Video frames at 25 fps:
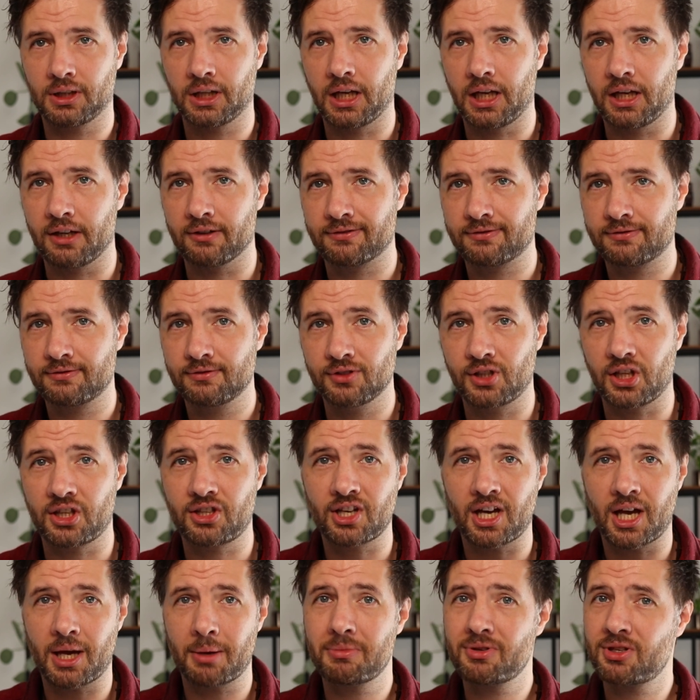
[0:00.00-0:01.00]
if the
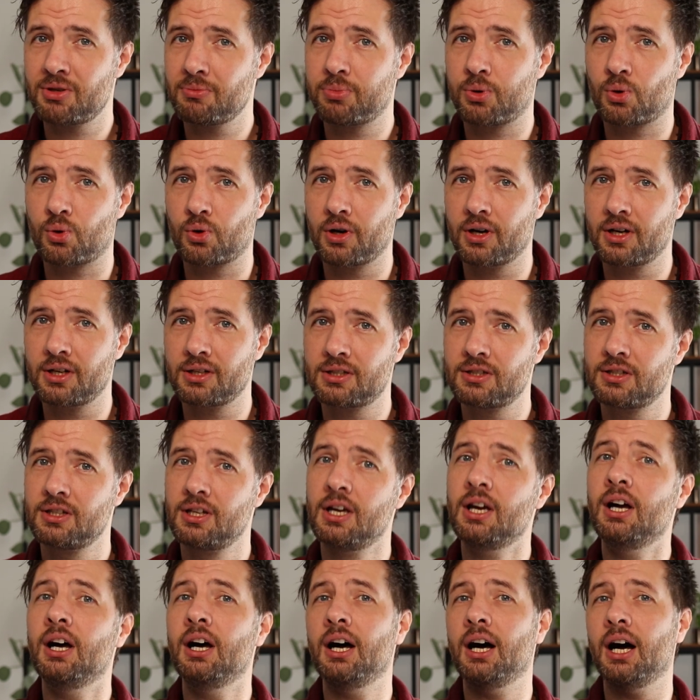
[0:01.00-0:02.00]
time is important,
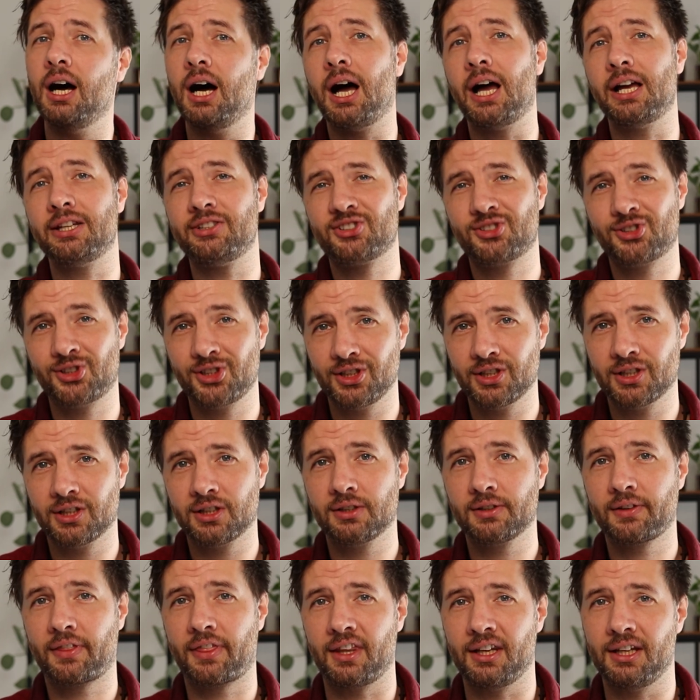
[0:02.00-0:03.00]
I
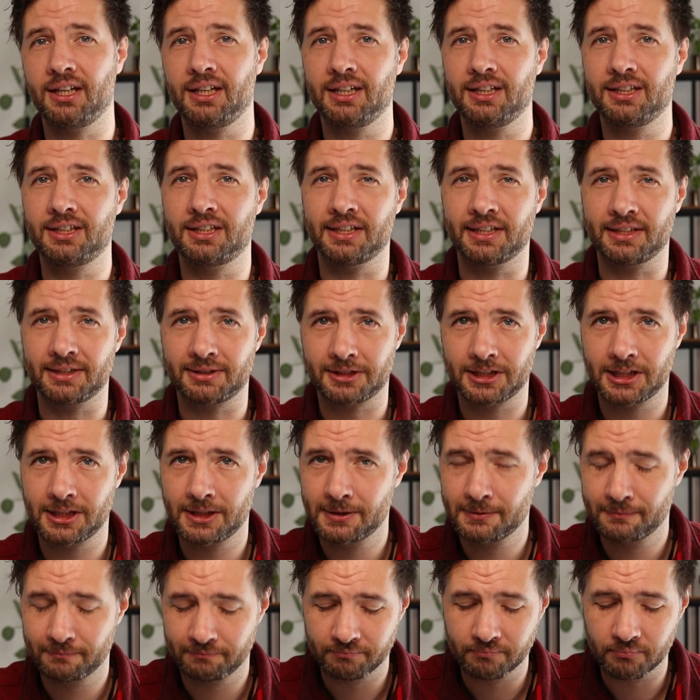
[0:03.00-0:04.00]
still think that
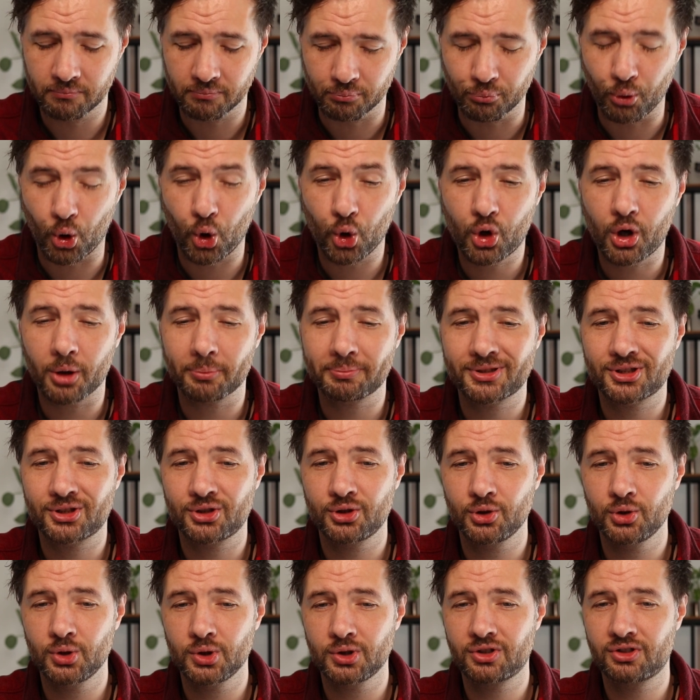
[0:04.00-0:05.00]
mocap
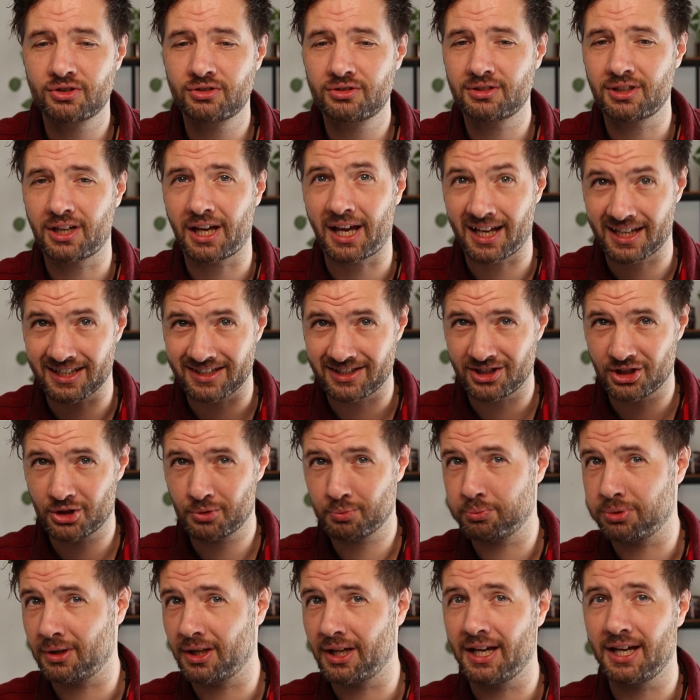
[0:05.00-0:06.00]
suits has its
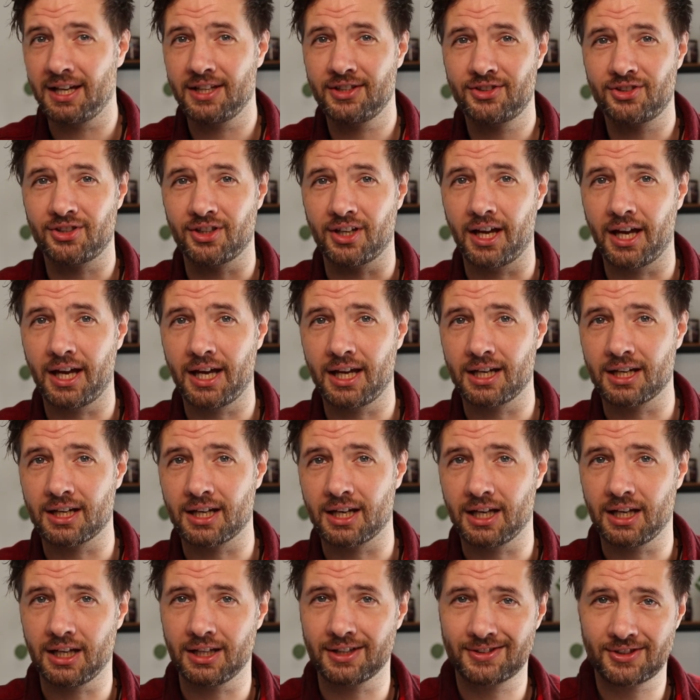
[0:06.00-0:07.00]
place, and
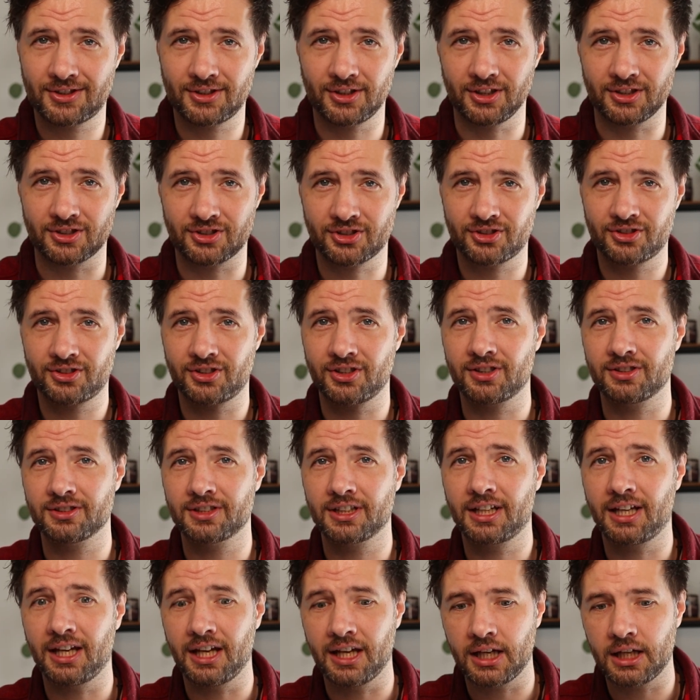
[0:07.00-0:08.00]
it's it's still
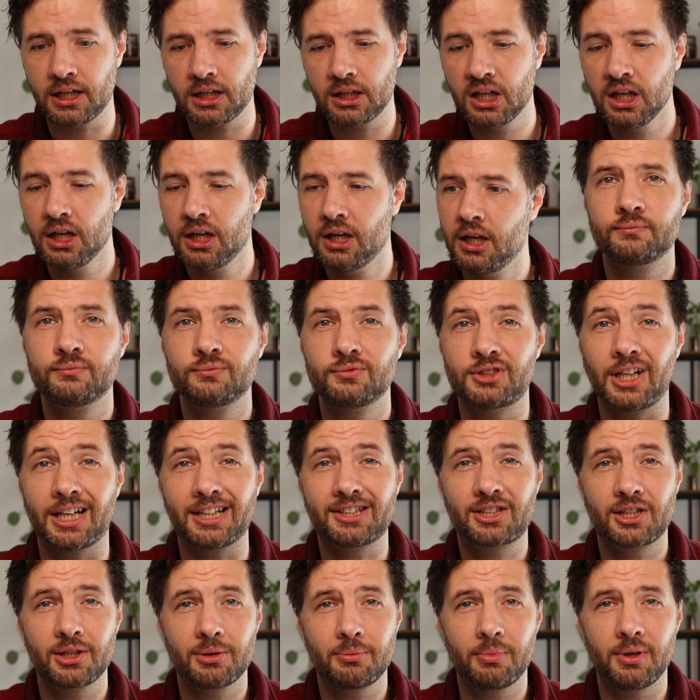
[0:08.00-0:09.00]
the king.
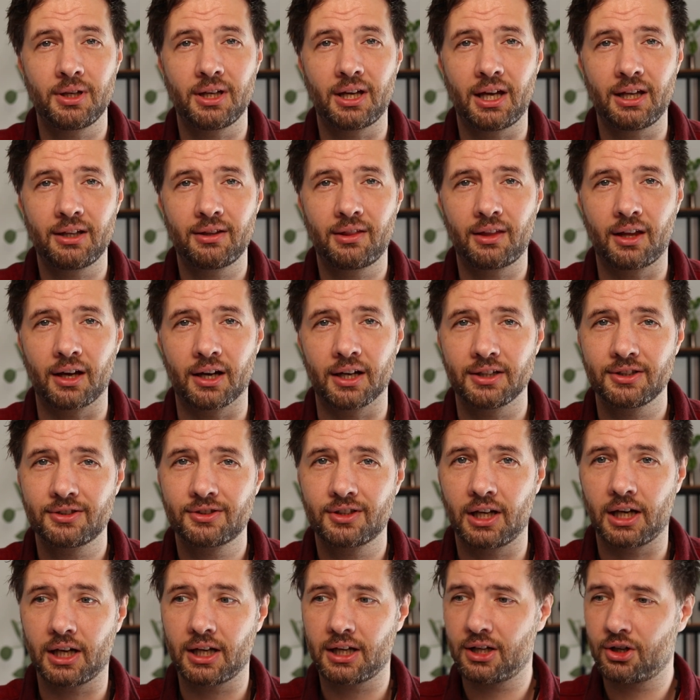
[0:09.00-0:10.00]
That's gonna be it, guys.
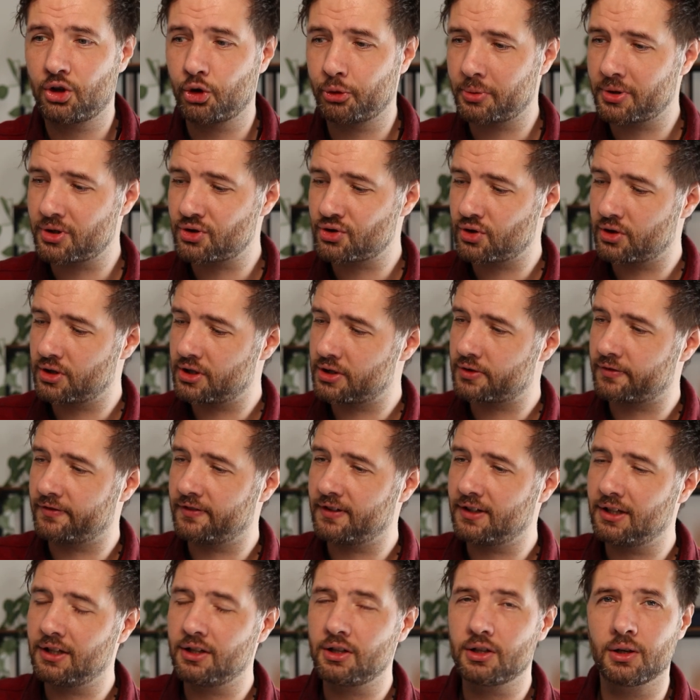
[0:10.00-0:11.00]
I hope you enjoyed this
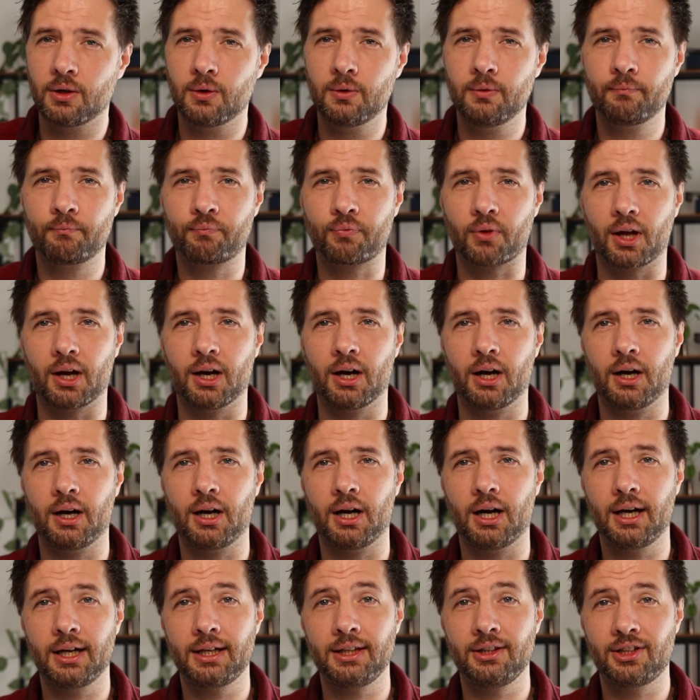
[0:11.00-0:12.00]
video. Uh,
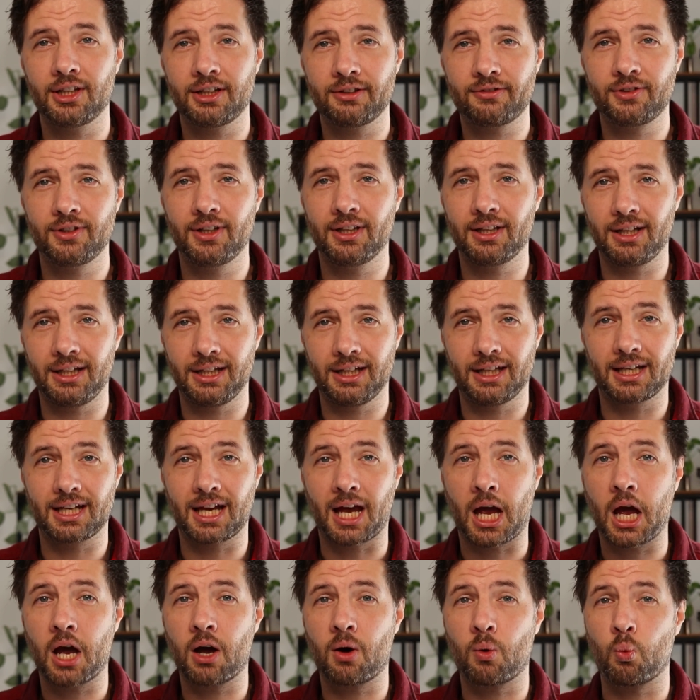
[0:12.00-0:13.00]
I definitely gonna
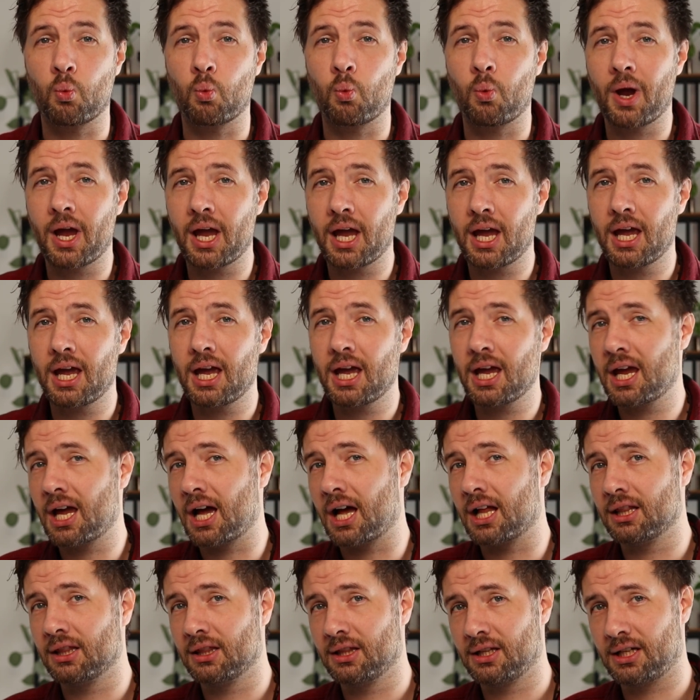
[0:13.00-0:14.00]
have way
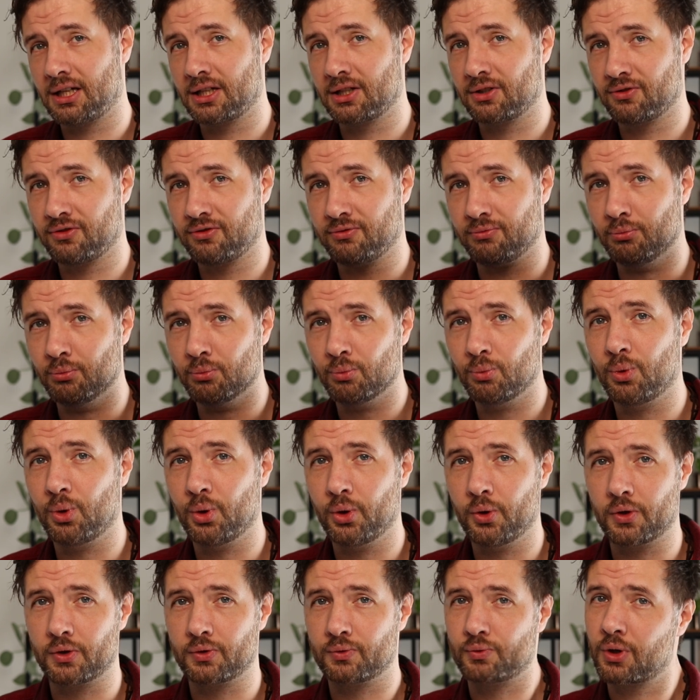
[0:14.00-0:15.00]
a lot of
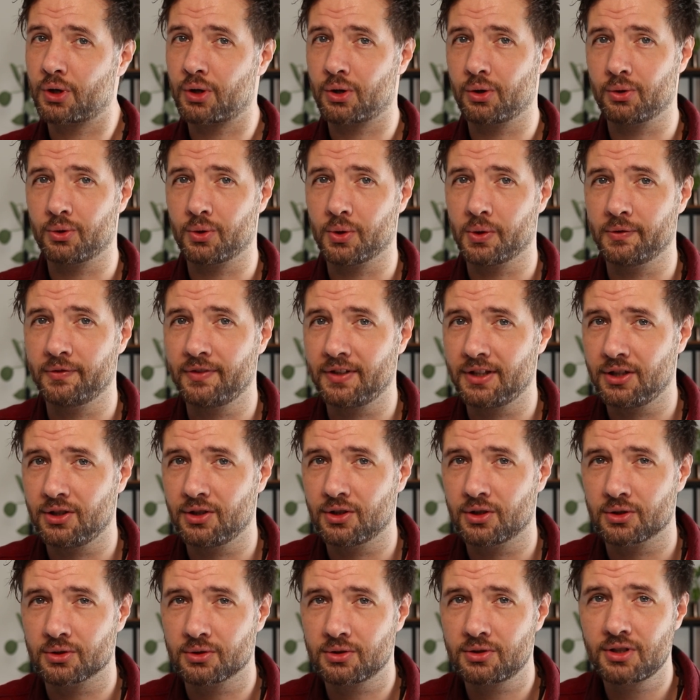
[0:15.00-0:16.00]
more Rokoko
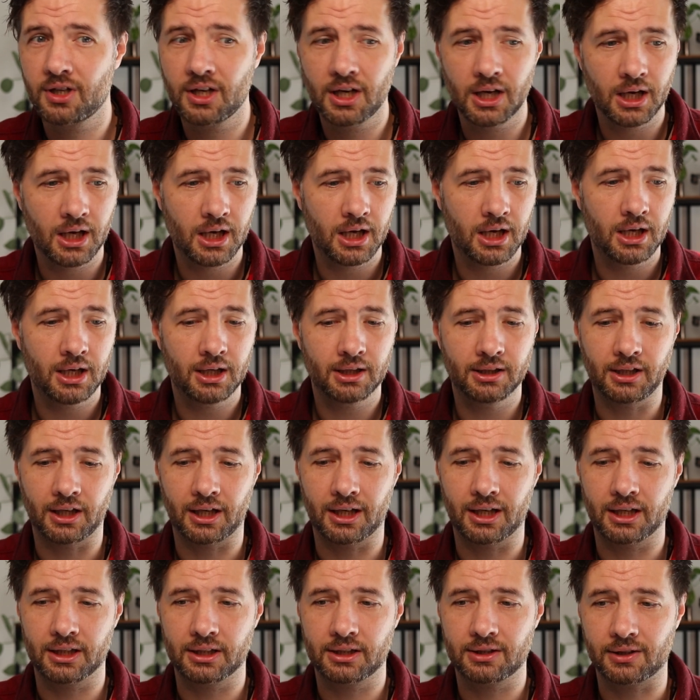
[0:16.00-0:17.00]
videos
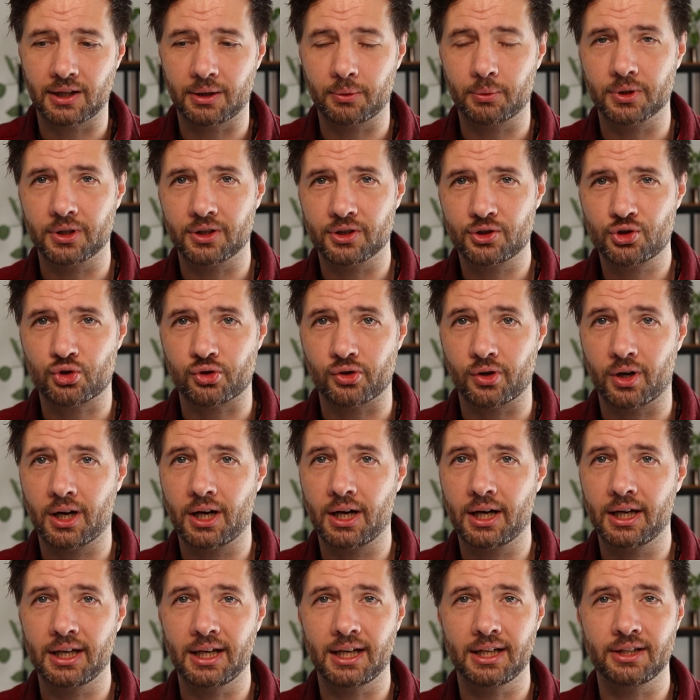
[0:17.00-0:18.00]
that I wanna
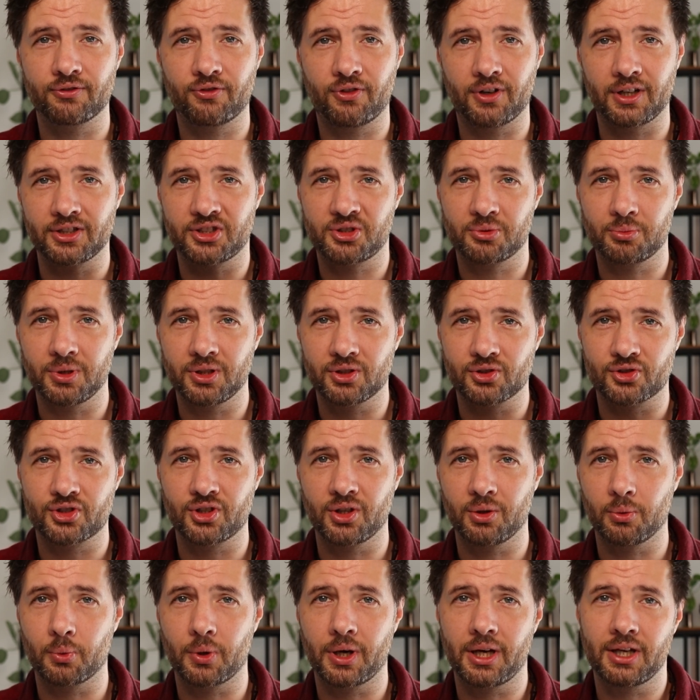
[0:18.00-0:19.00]
try and find some
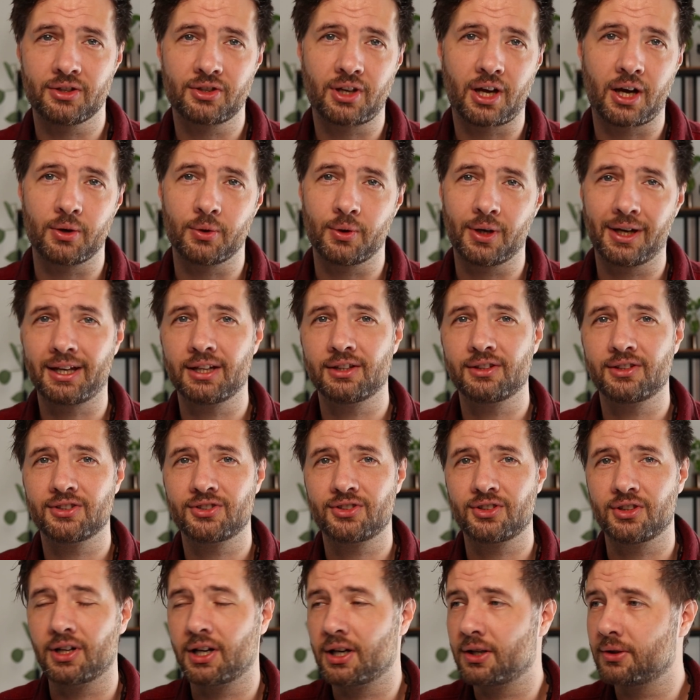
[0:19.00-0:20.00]
interesting ways how I can
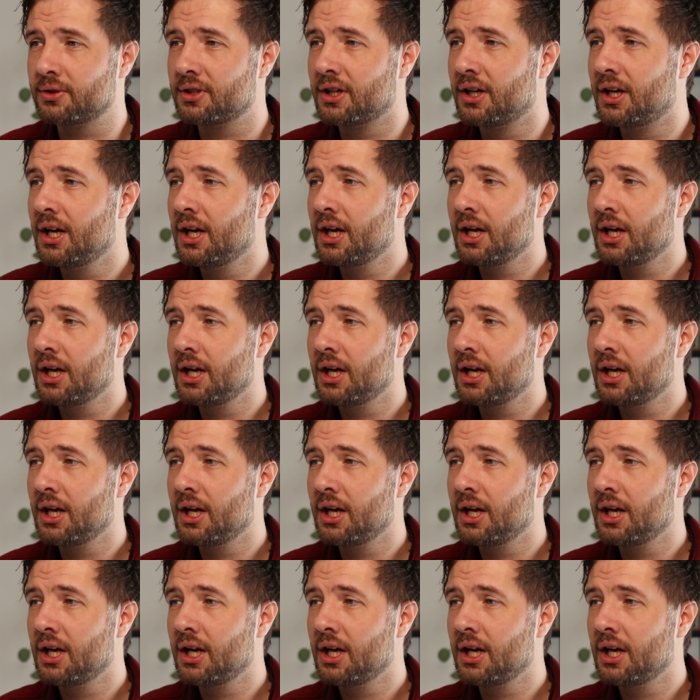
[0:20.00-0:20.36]
test it out.